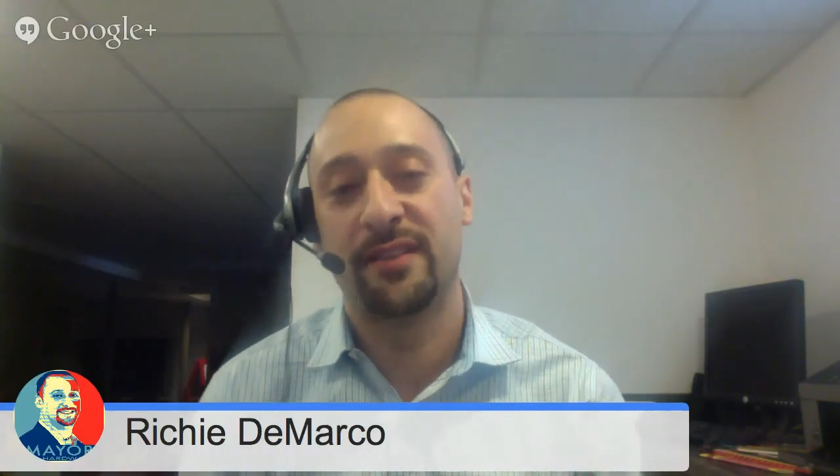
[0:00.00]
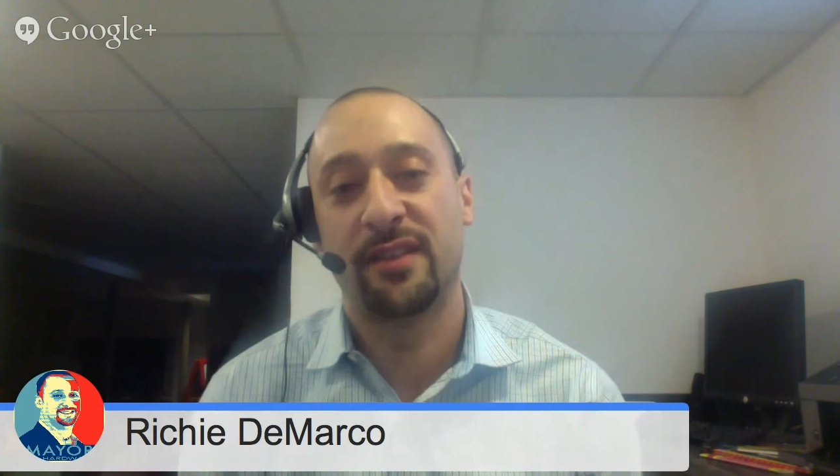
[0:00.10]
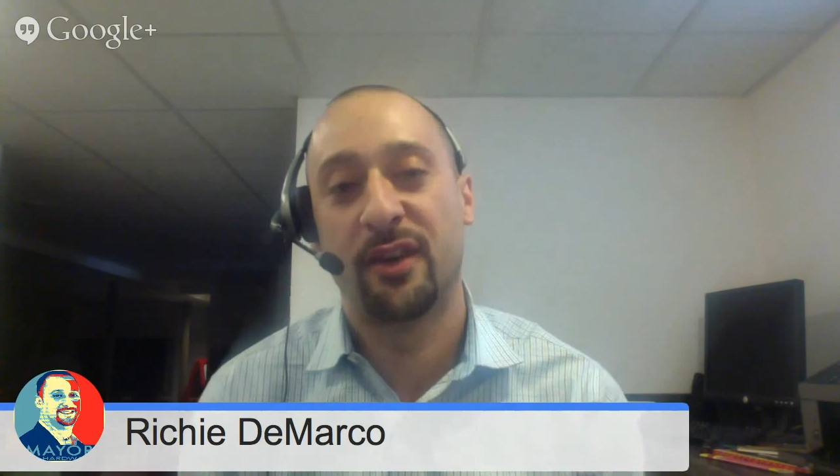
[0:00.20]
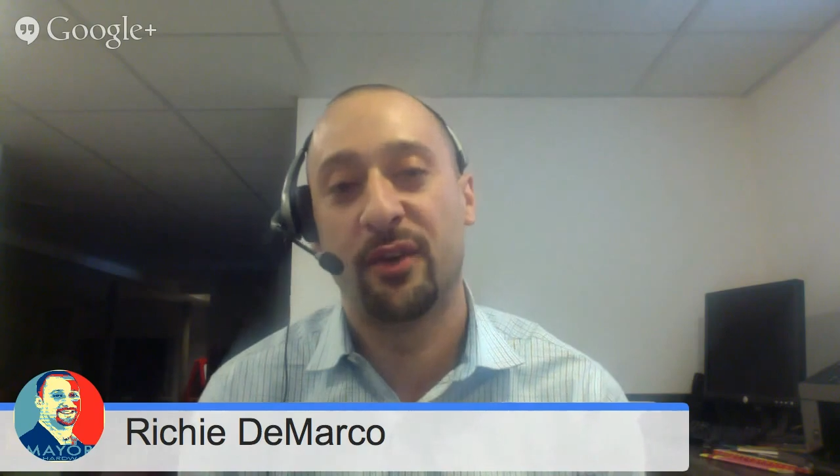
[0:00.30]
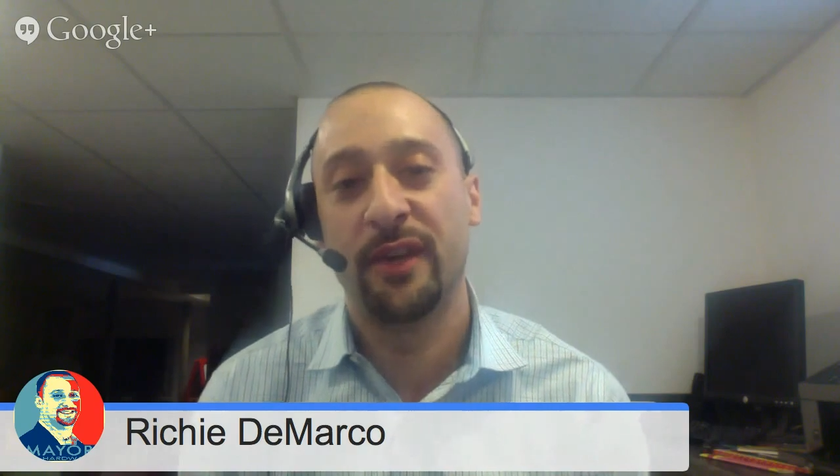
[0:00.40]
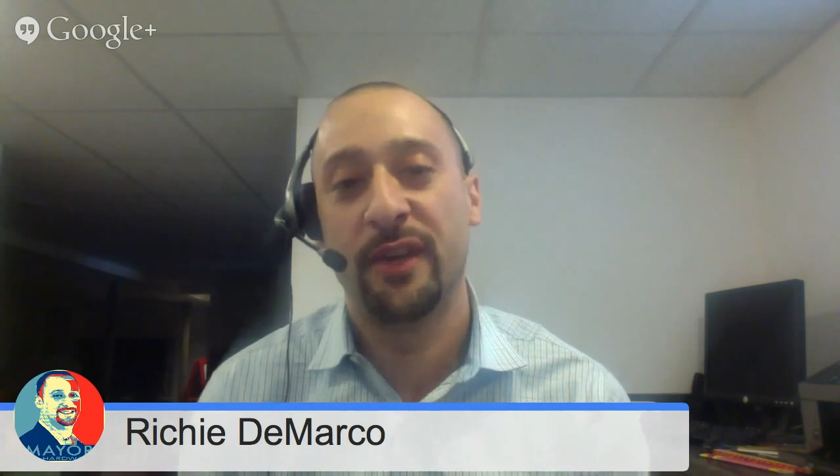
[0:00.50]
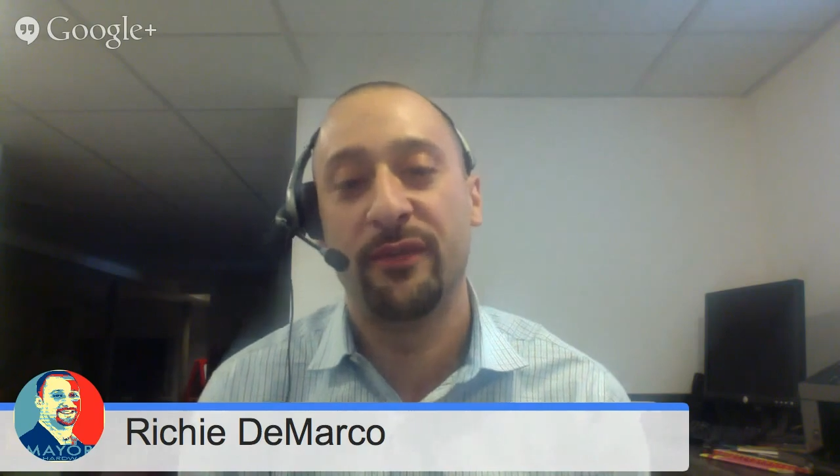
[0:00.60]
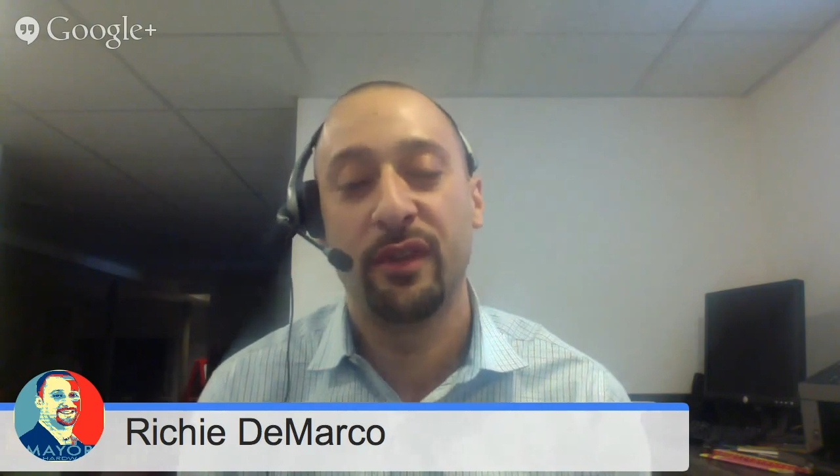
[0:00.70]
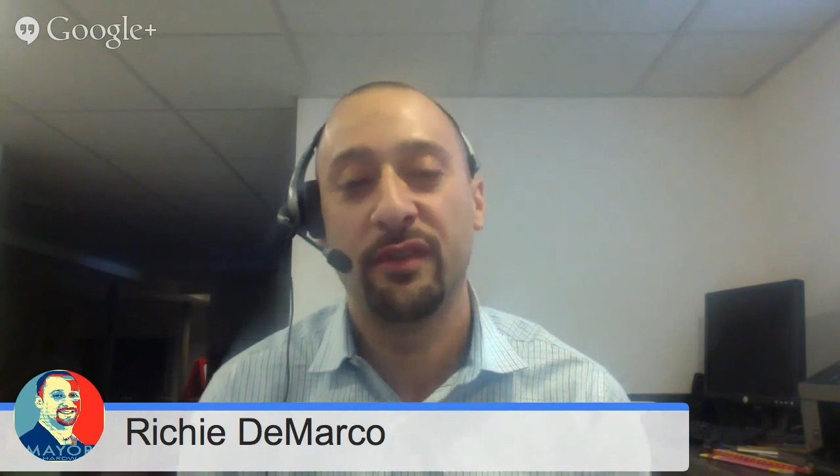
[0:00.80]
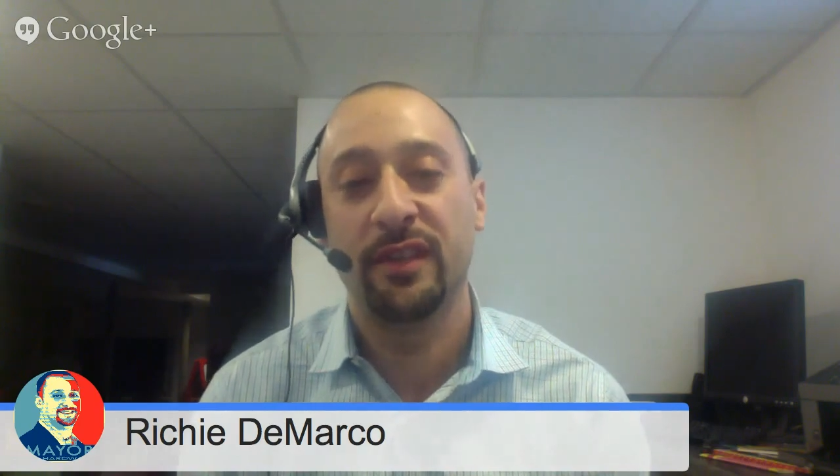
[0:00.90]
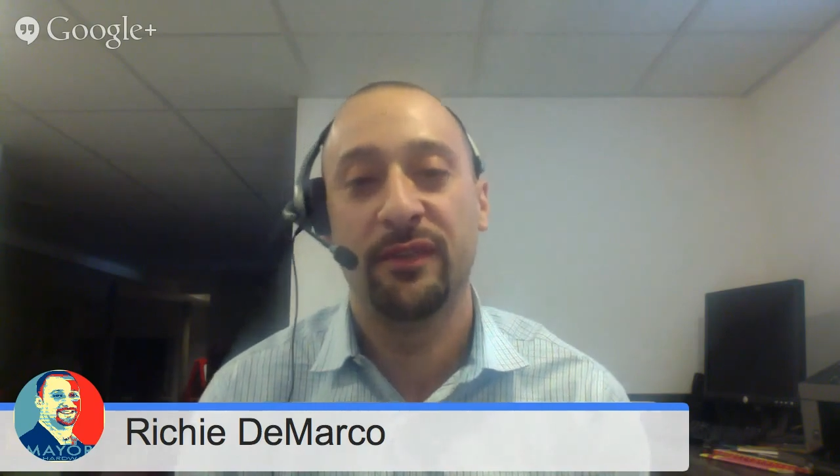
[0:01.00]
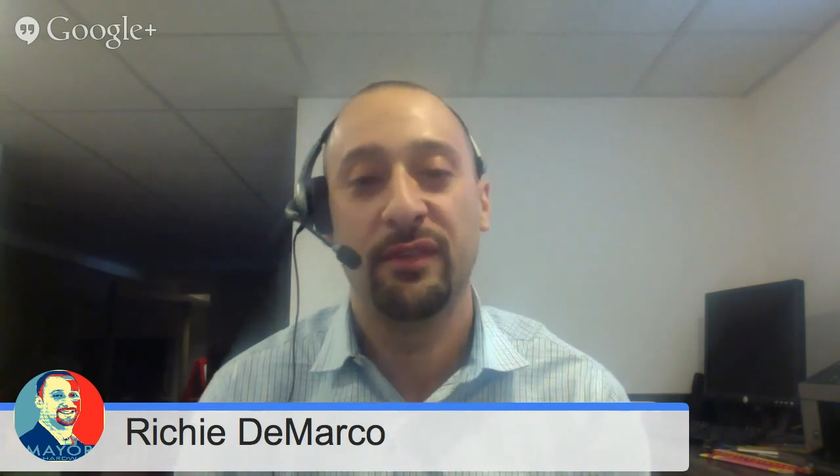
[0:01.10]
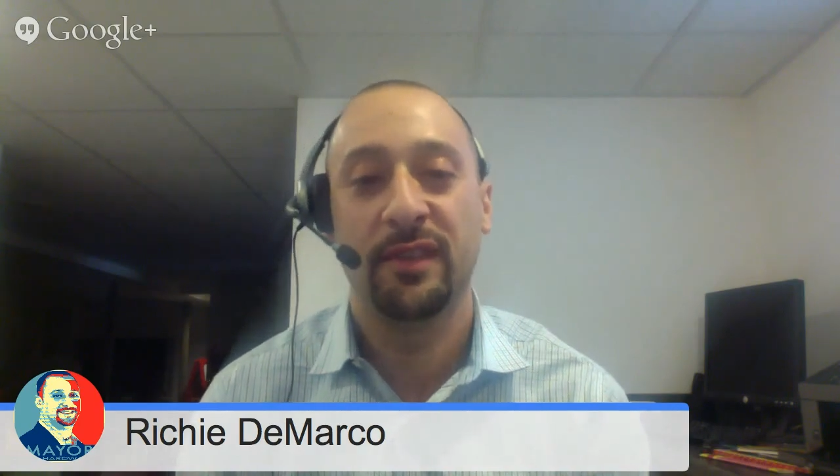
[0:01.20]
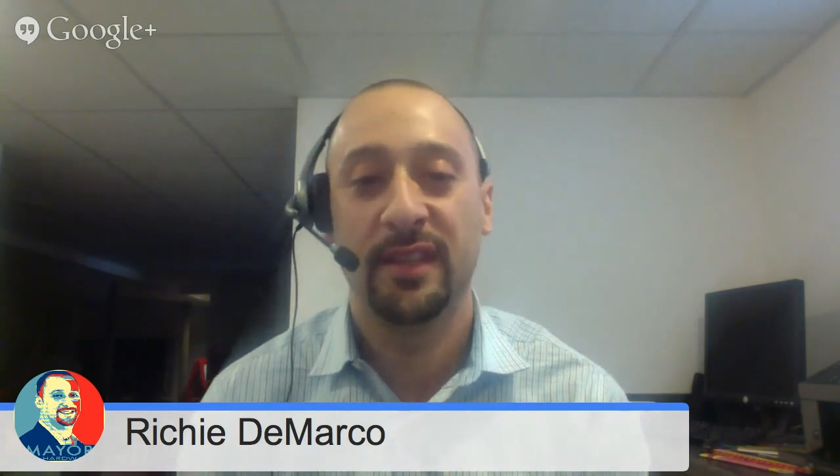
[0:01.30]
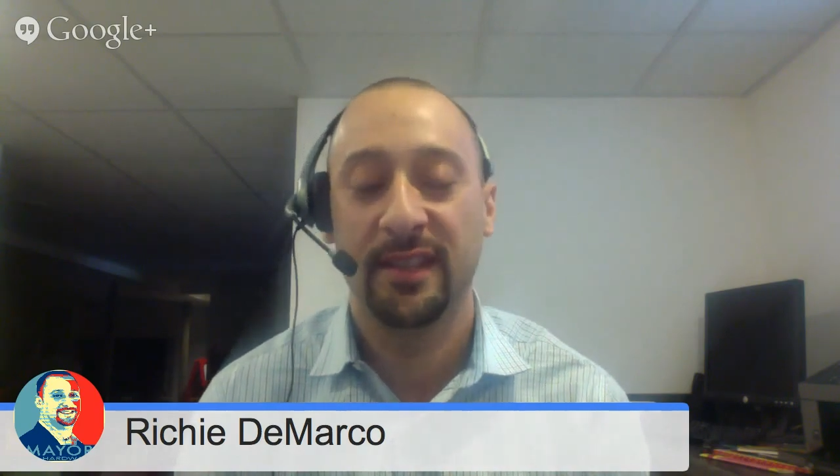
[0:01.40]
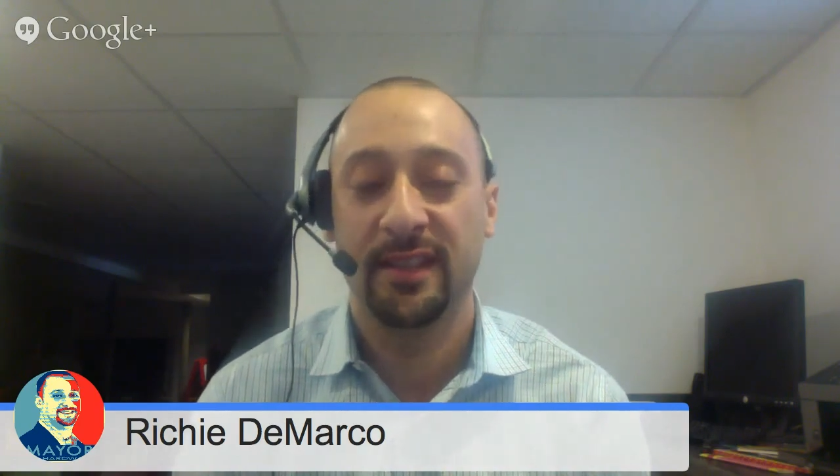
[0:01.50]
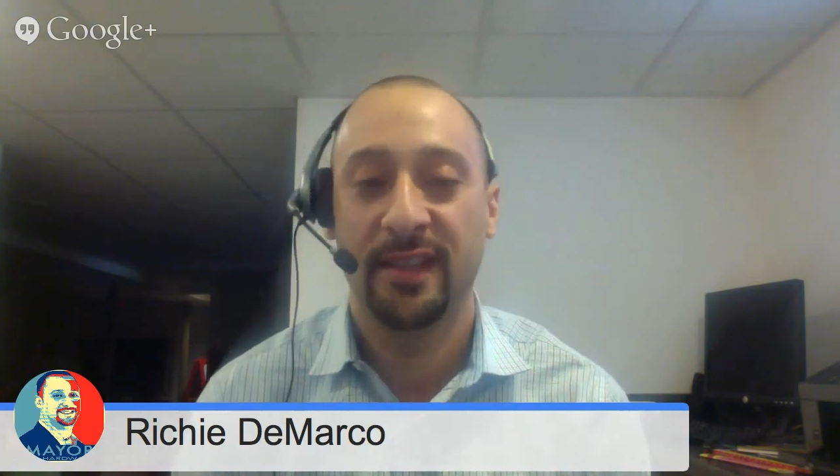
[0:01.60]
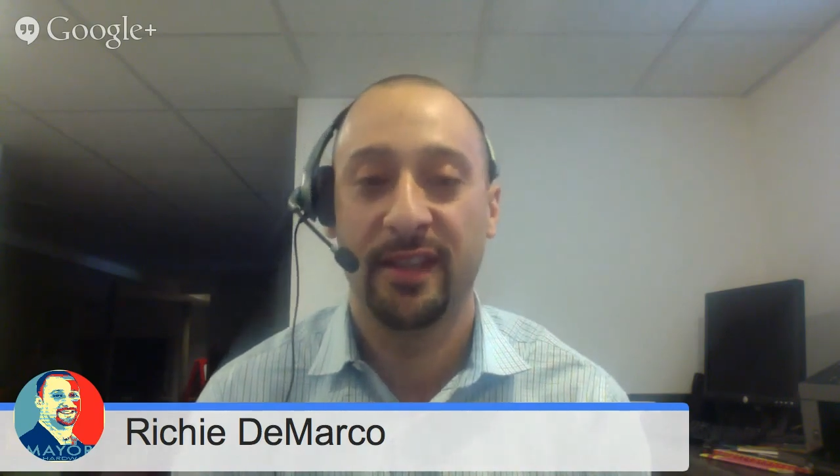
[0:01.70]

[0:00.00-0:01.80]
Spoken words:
So if you think that